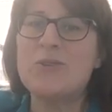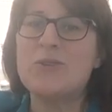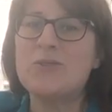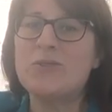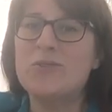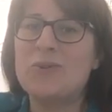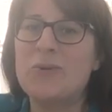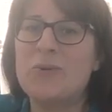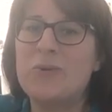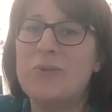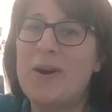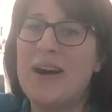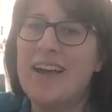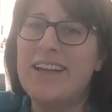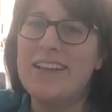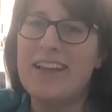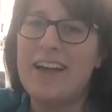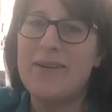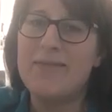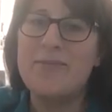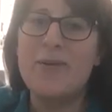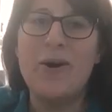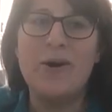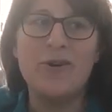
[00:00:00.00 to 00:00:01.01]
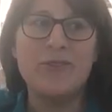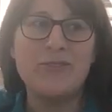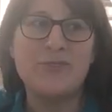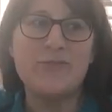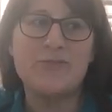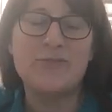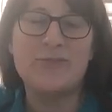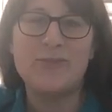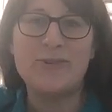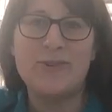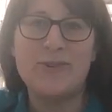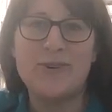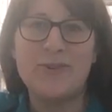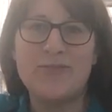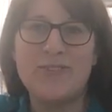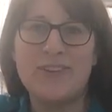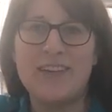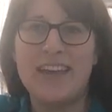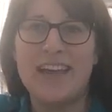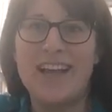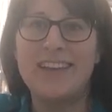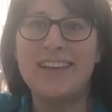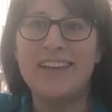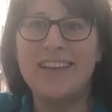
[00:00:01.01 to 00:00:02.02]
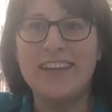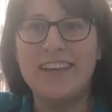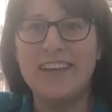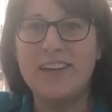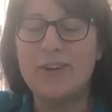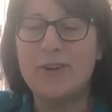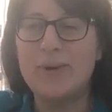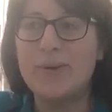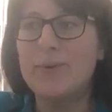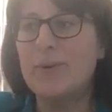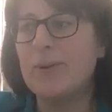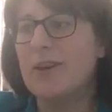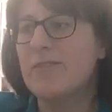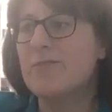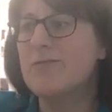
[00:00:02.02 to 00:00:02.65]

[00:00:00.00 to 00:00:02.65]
So while I'm on the floor of the galley here, what